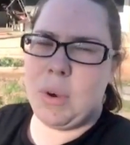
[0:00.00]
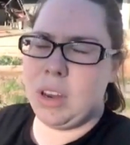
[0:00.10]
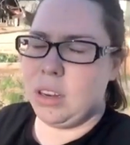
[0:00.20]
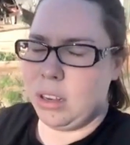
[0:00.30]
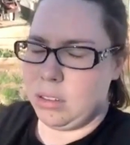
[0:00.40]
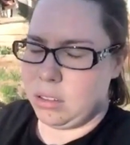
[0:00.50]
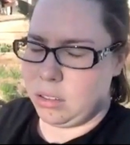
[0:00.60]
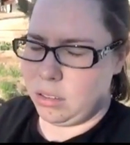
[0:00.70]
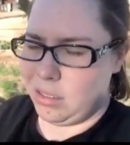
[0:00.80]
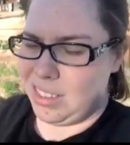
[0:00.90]
I went and
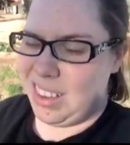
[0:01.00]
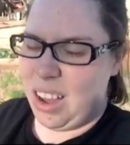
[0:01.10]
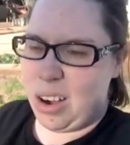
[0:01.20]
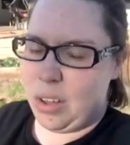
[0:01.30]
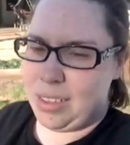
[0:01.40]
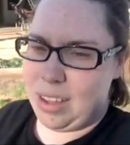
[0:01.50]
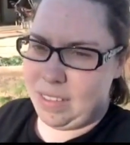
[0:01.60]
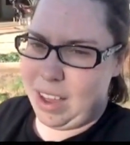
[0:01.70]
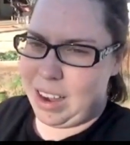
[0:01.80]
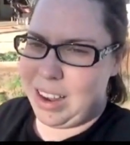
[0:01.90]
got all the
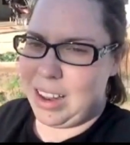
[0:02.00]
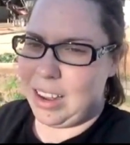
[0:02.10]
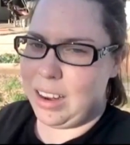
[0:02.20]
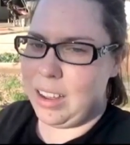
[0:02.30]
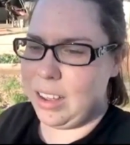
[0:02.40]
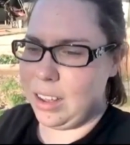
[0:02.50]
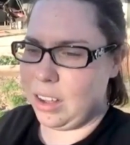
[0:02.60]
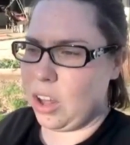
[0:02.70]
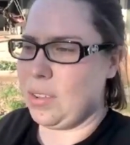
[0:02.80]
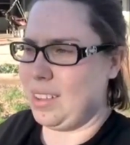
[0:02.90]
stuff Dad needed,
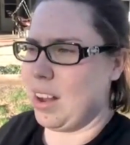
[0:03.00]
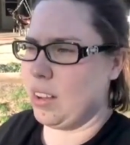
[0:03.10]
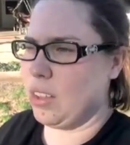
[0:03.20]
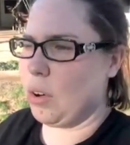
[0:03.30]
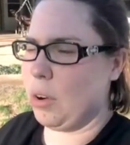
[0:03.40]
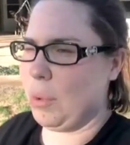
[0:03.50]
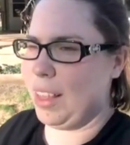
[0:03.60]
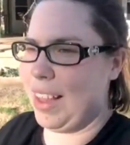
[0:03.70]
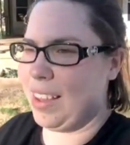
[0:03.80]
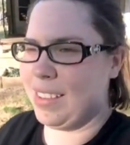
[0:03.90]
closed and locked the door, and
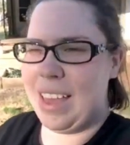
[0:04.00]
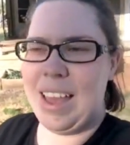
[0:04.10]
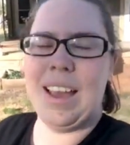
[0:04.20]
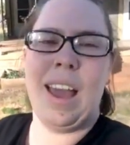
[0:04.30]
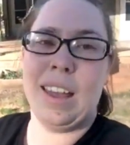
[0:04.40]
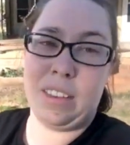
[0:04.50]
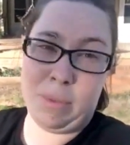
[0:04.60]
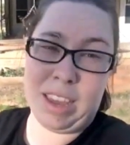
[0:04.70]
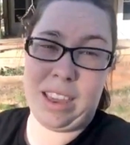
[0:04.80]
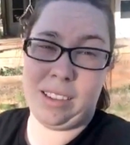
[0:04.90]
realized I
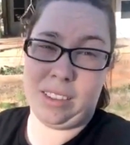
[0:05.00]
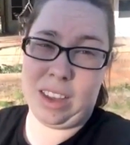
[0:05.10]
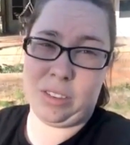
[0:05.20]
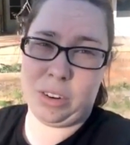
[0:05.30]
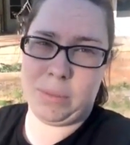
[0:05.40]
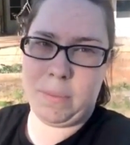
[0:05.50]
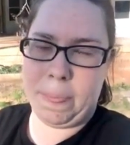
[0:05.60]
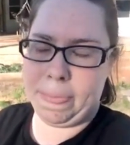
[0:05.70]
left my keys on the counter.